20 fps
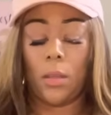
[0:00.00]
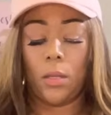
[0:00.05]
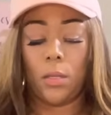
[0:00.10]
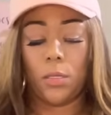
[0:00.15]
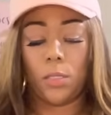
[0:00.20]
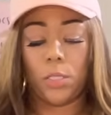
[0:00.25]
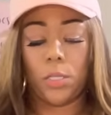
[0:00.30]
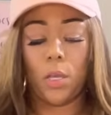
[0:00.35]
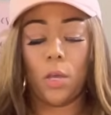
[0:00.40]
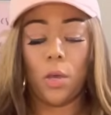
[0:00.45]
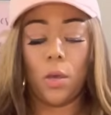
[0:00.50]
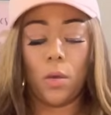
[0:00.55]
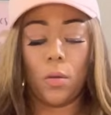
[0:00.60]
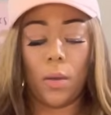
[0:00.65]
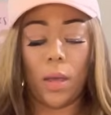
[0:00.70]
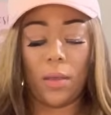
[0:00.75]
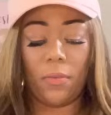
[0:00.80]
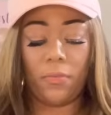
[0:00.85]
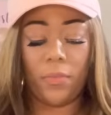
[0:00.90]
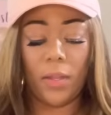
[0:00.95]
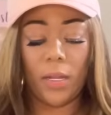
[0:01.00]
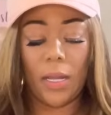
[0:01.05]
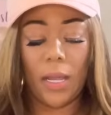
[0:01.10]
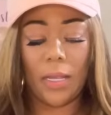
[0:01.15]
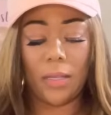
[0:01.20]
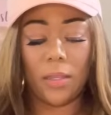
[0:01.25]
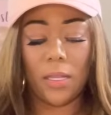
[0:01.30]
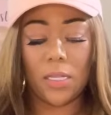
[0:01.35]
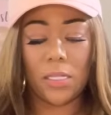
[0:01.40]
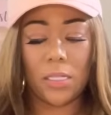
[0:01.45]
So I feel
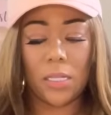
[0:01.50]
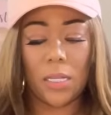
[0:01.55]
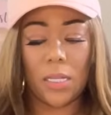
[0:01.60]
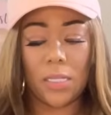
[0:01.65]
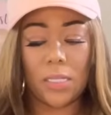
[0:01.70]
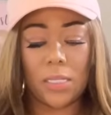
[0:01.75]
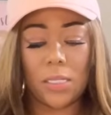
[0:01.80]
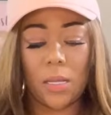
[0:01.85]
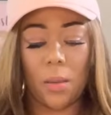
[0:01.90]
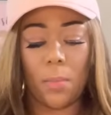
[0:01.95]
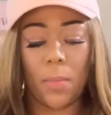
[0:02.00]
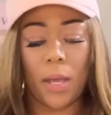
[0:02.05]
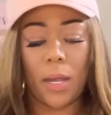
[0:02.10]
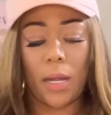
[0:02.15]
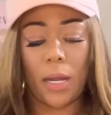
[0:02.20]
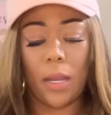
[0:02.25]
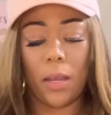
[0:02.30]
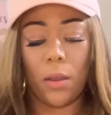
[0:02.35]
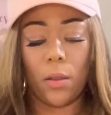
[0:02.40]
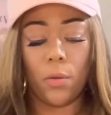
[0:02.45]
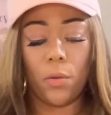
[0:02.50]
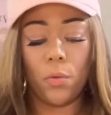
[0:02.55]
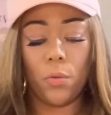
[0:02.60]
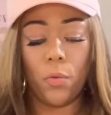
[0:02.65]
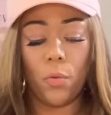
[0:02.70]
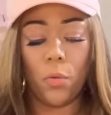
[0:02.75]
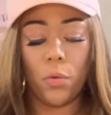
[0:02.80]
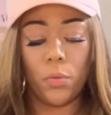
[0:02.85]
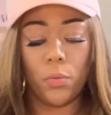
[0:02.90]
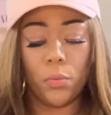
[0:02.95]
like this is somebody here
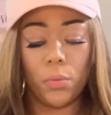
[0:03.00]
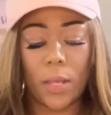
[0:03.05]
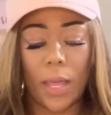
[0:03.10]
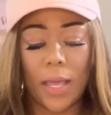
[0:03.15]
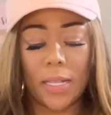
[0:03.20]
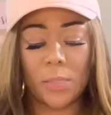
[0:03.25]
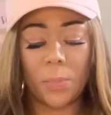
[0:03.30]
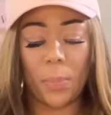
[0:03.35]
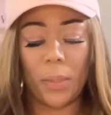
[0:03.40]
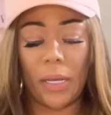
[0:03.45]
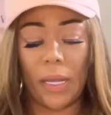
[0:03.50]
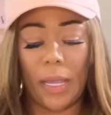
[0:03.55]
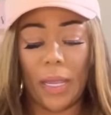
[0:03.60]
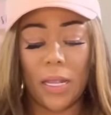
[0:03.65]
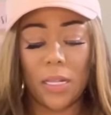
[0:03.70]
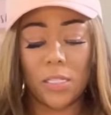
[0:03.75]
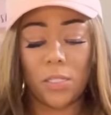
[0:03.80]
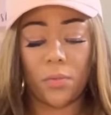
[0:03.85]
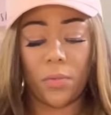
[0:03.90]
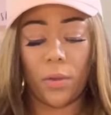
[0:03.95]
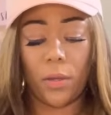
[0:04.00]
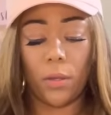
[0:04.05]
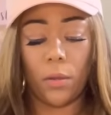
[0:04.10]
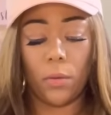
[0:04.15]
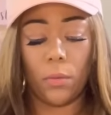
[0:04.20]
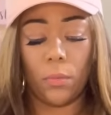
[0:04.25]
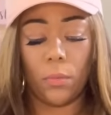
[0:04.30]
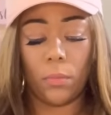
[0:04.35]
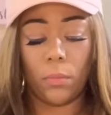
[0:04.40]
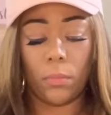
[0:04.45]
who has plans for
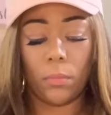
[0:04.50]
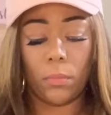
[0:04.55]
you.